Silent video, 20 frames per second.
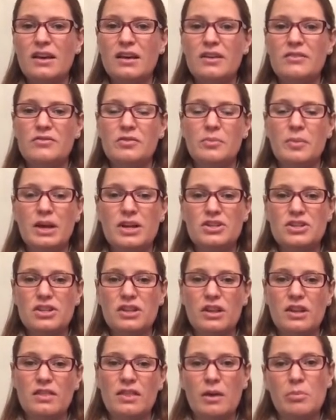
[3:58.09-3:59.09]
information
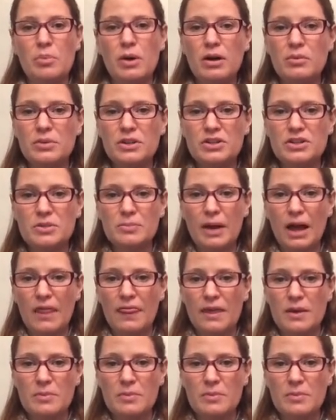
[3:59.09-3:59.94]
that they publish about